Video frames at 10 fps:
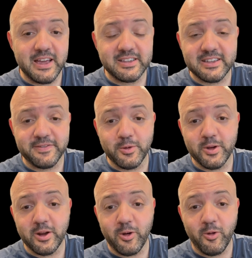ask if you
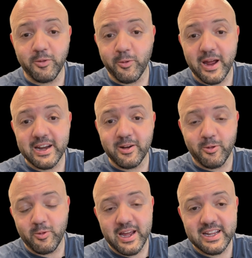want to overwrite it
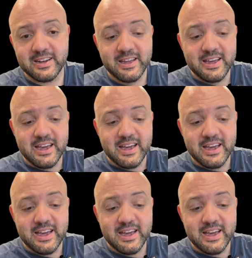or write it,